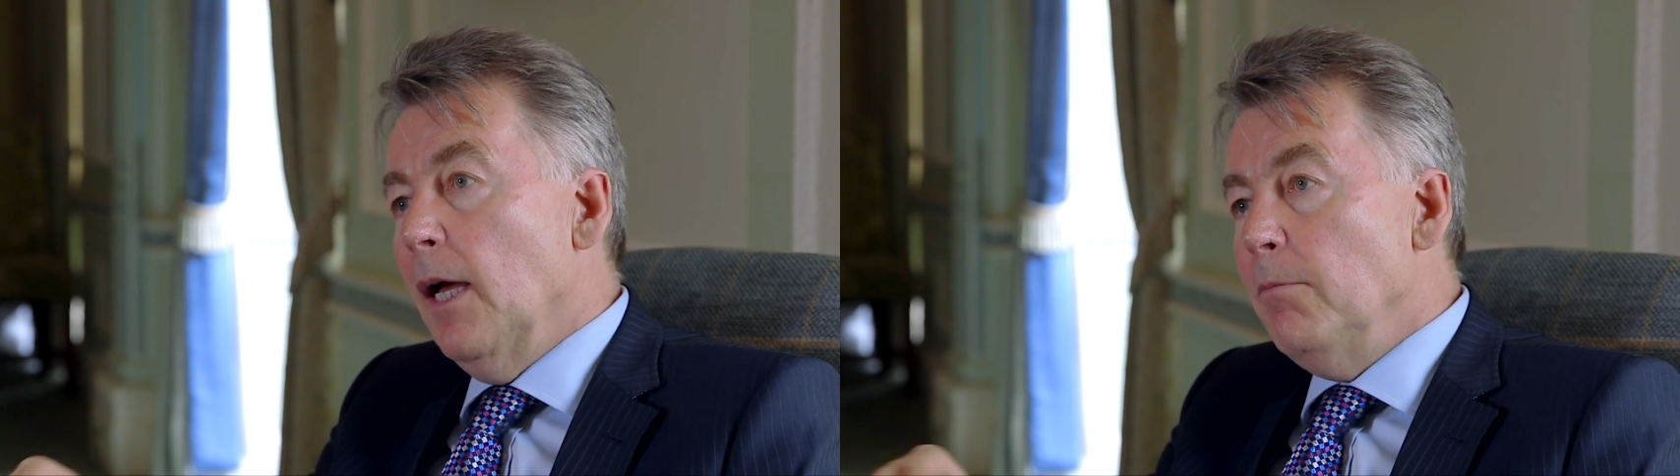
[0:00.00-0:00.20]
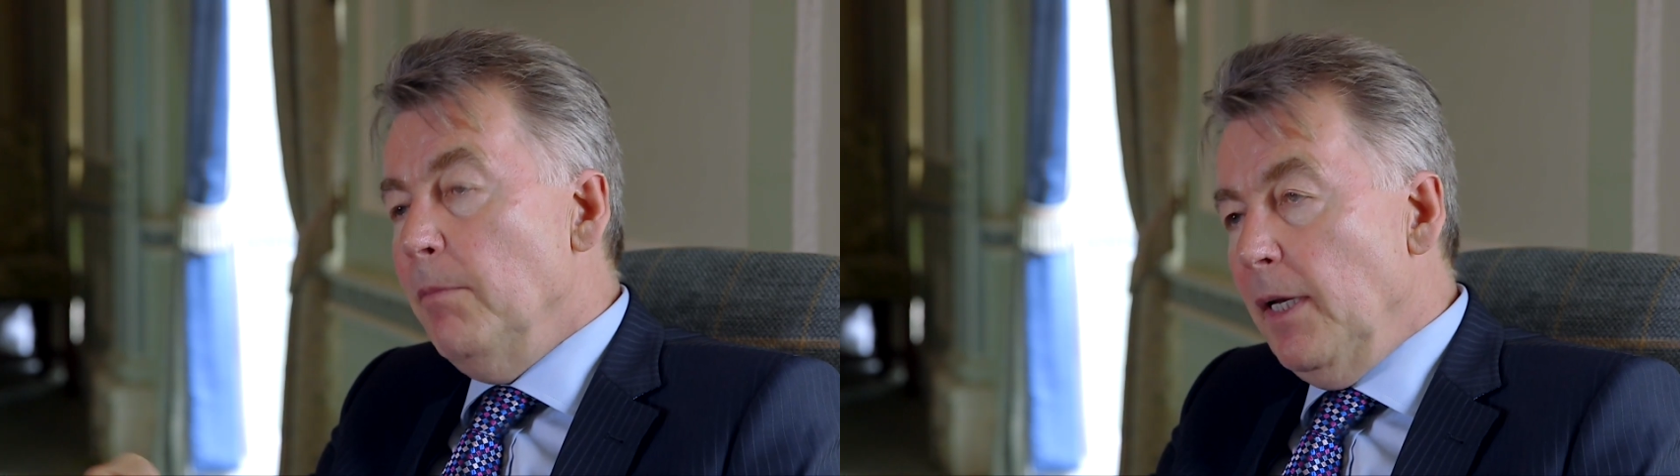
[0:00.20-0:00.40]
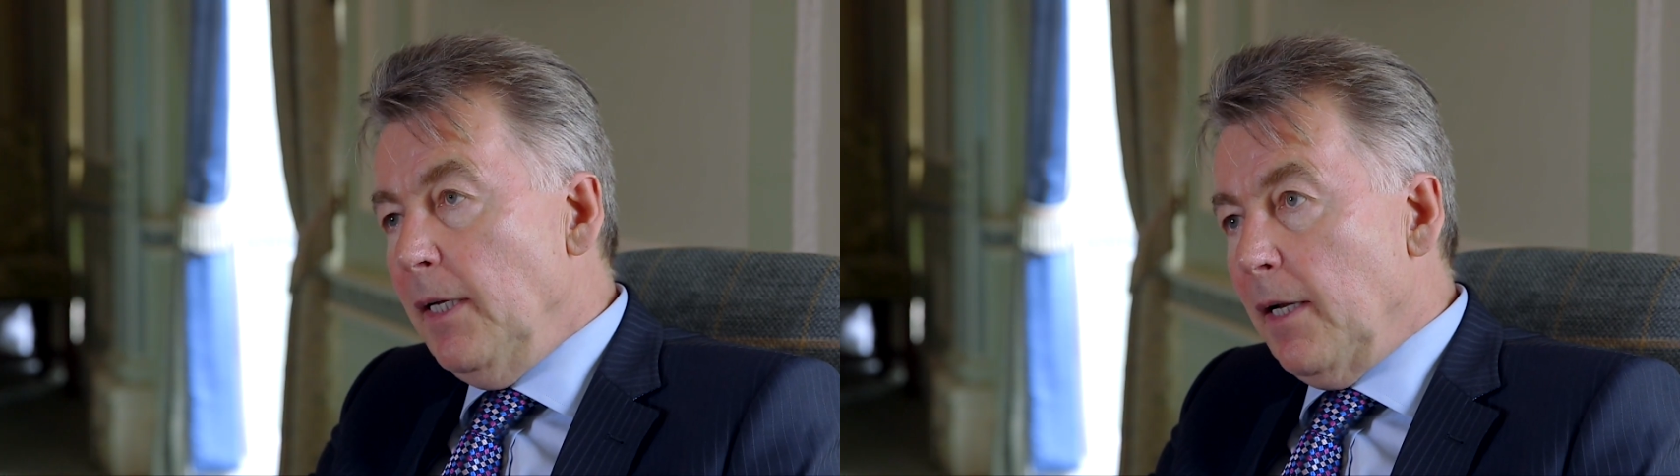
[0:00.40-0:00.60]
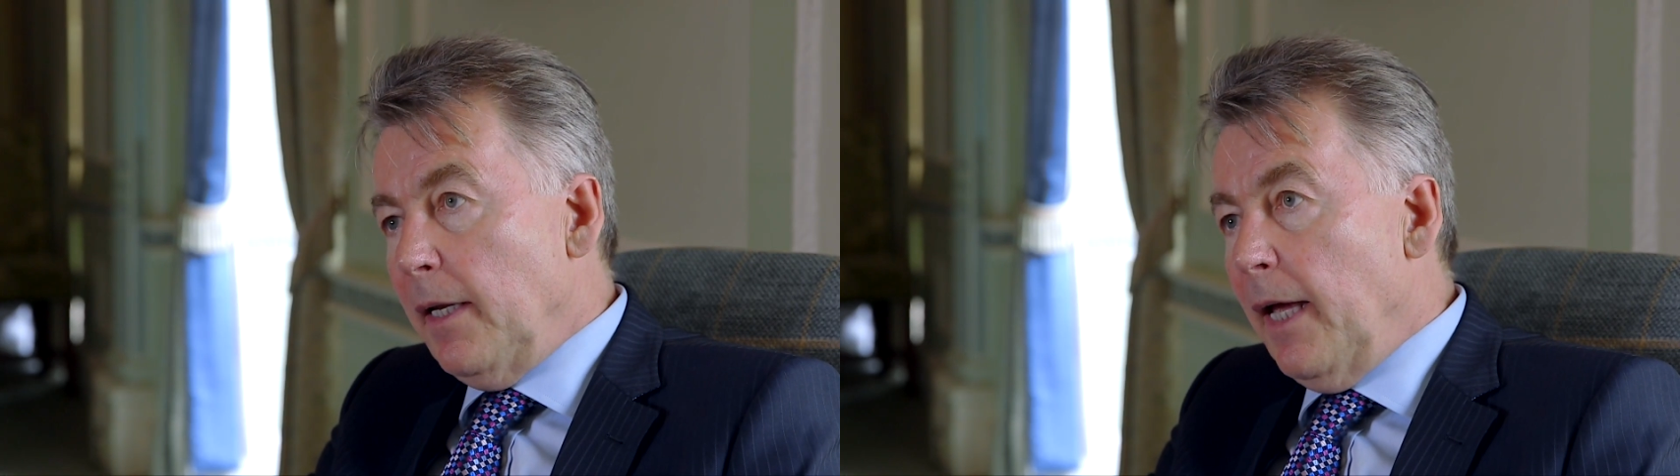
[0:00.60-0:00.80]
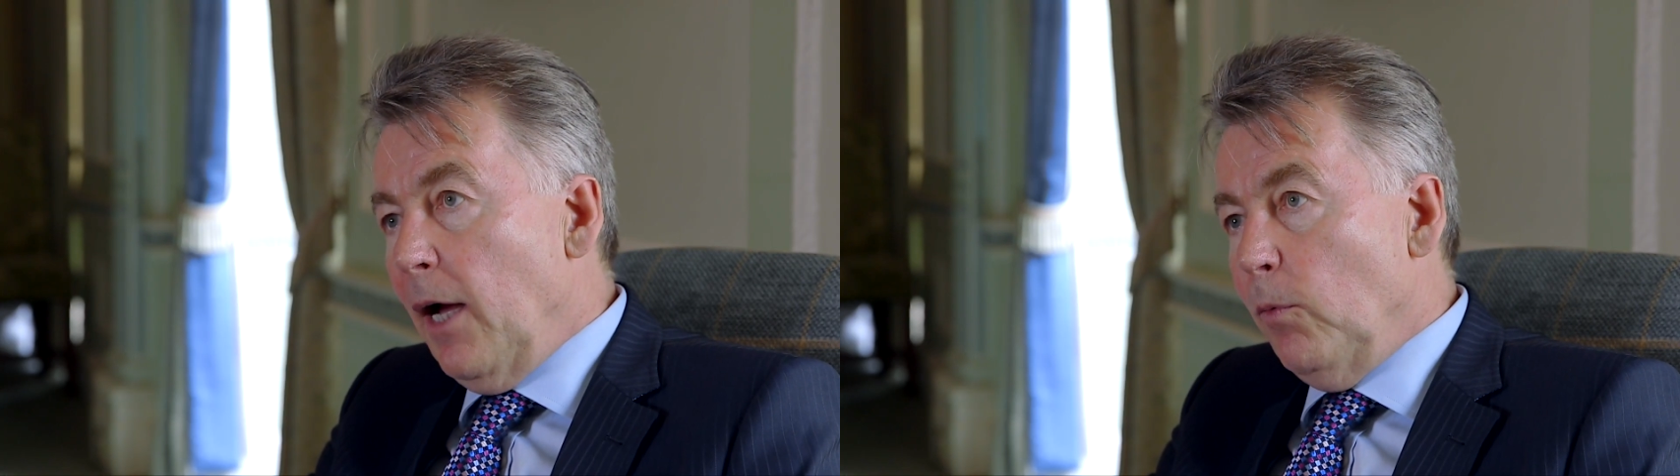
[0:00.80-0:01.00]
And
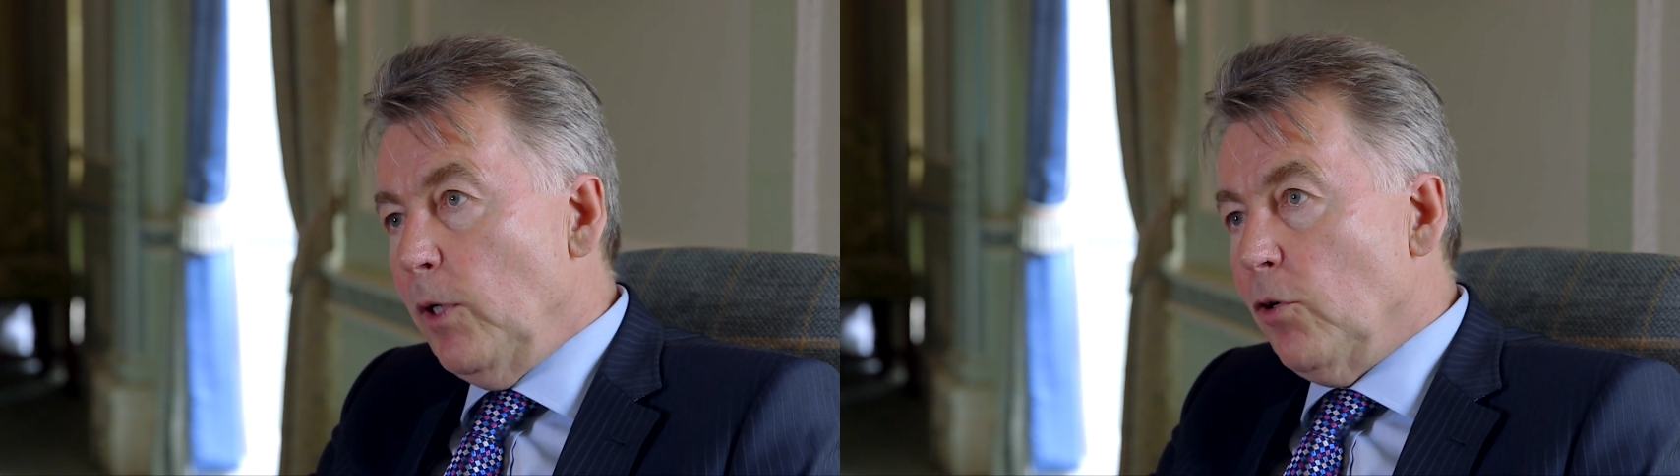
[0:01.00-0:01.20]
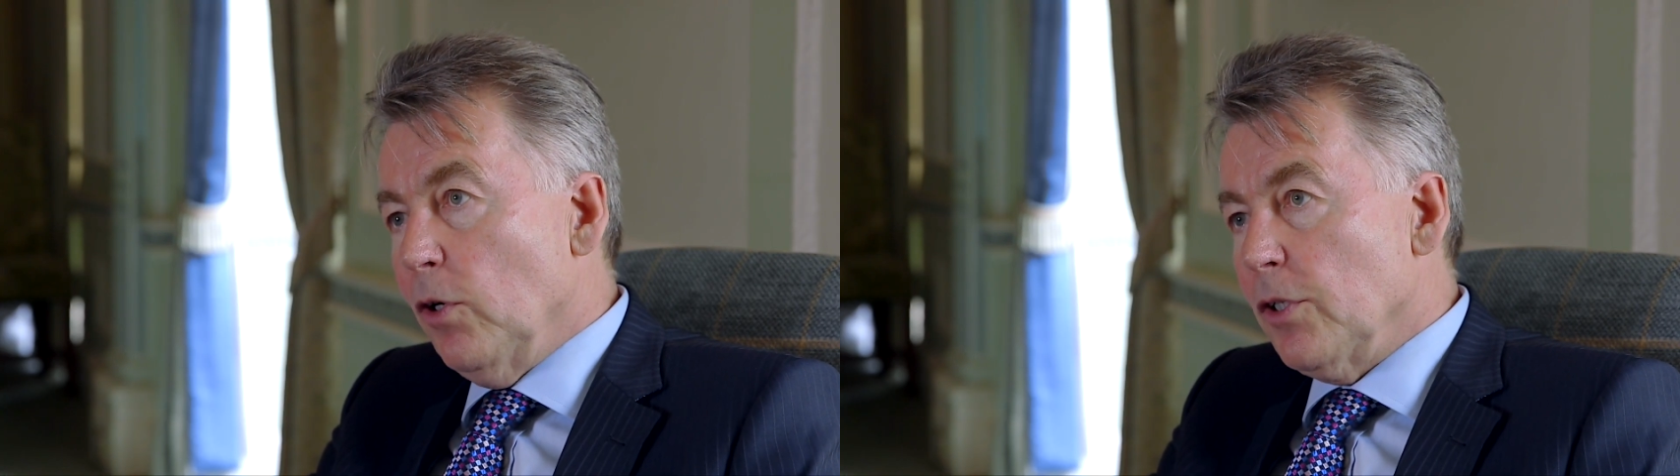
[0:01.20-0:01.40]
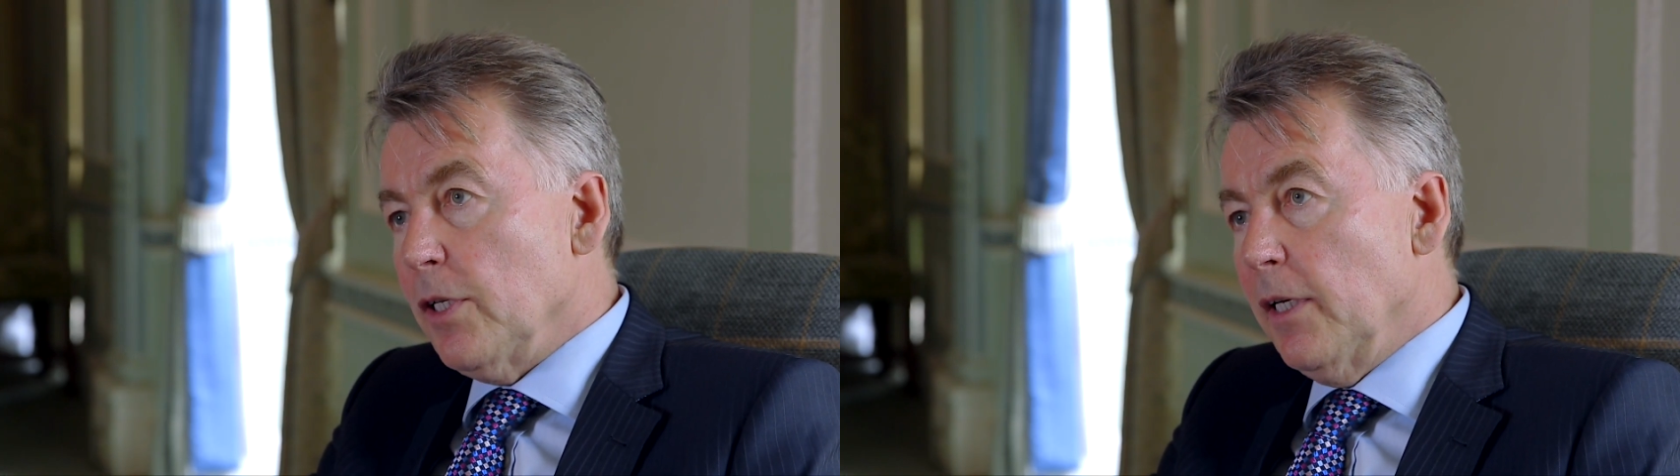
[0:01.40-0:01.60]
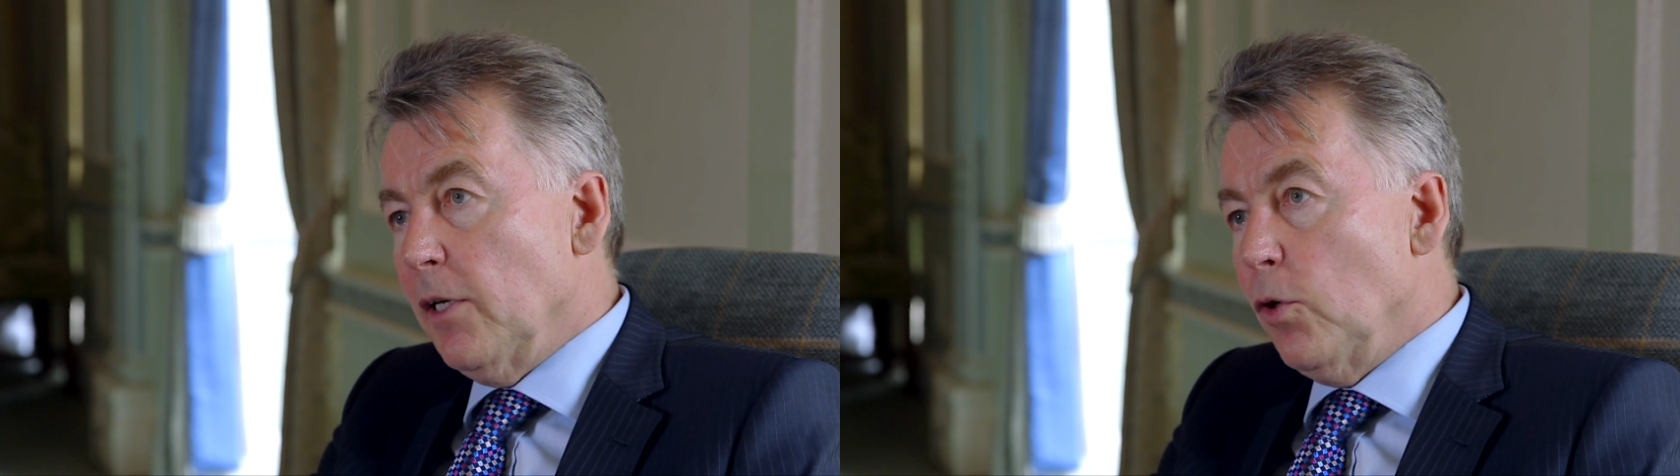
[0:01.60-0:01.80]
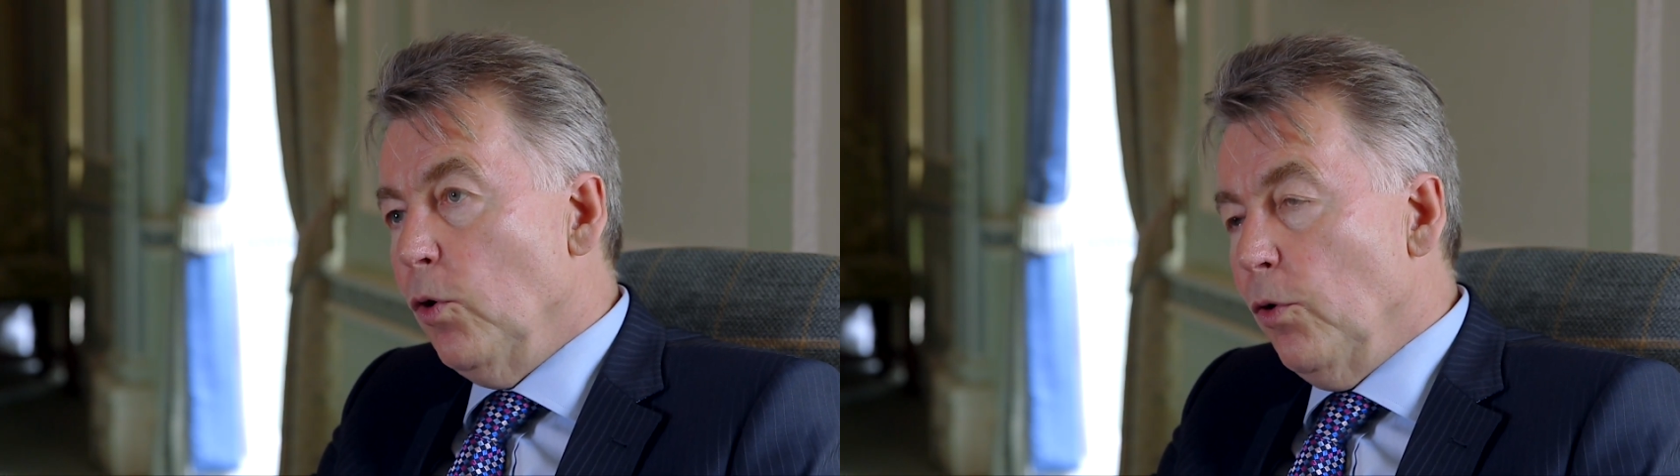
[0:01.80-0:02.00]
medically, how we
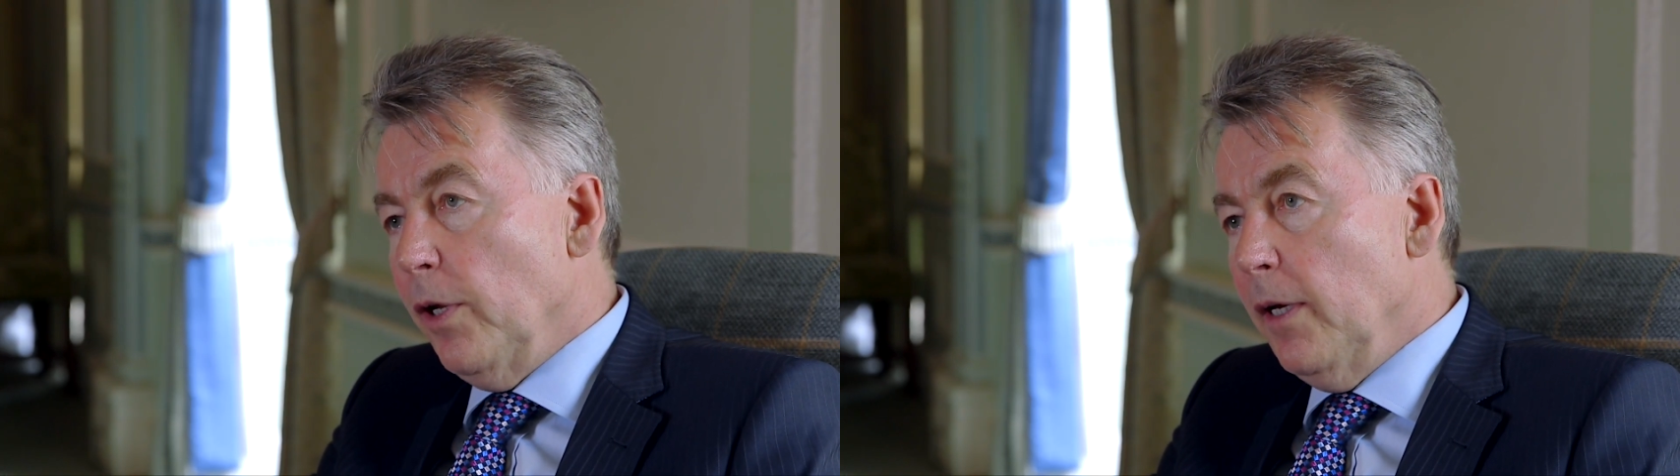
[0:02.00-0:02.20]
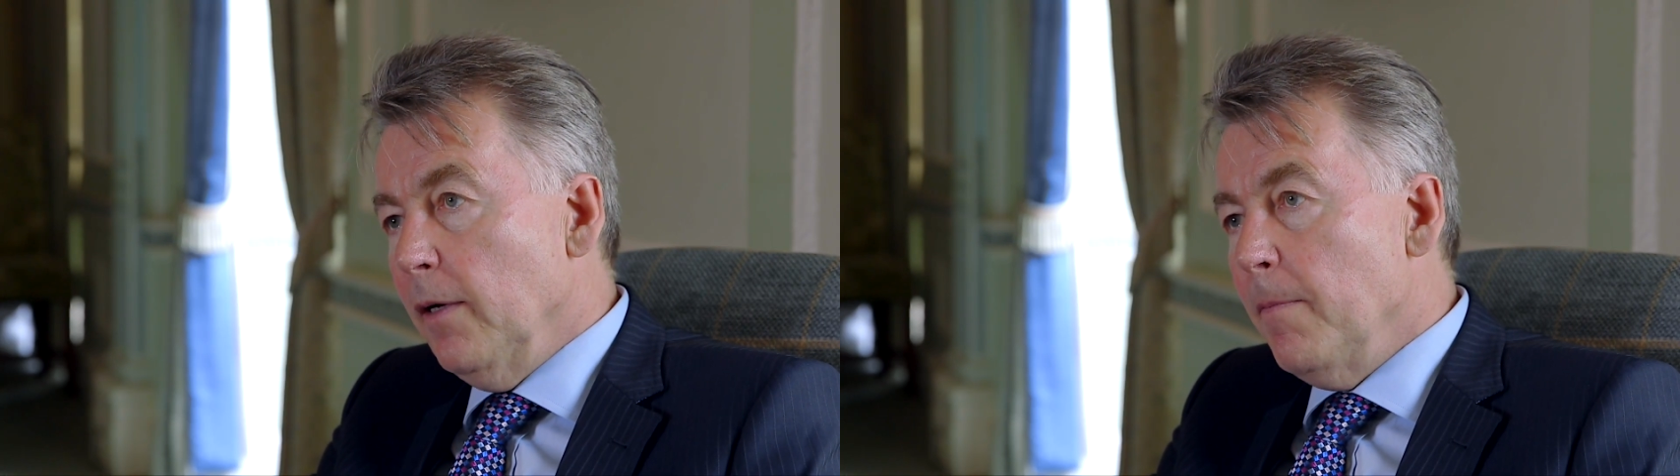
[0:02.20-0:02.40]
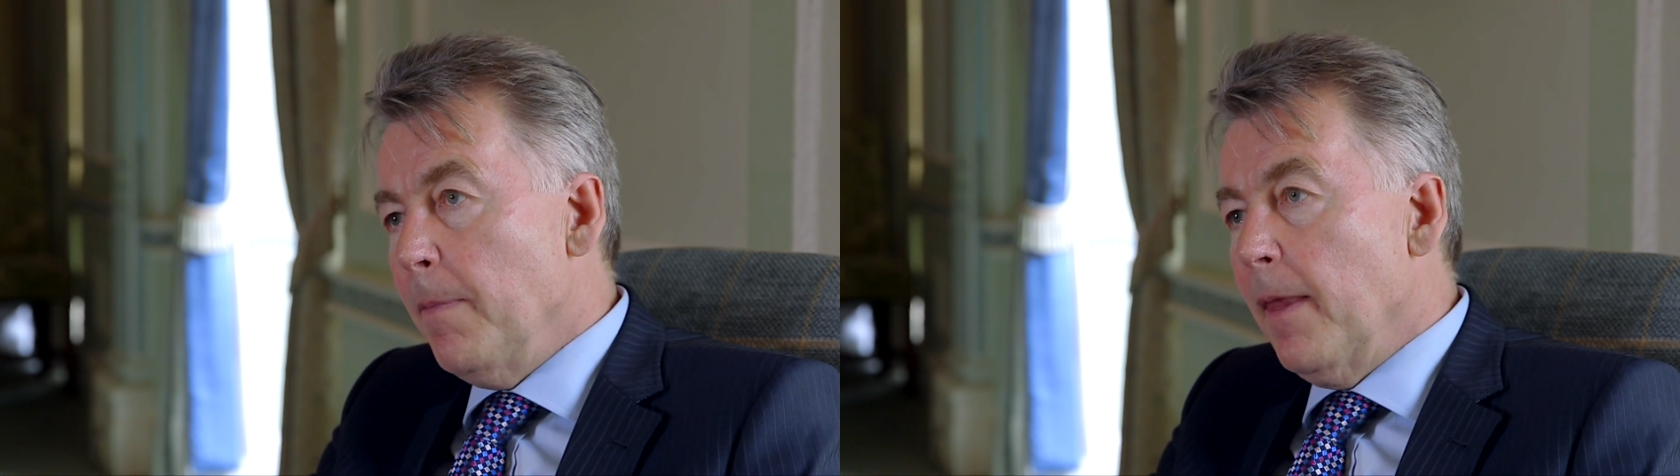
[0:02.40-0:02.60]
cross-link a cornea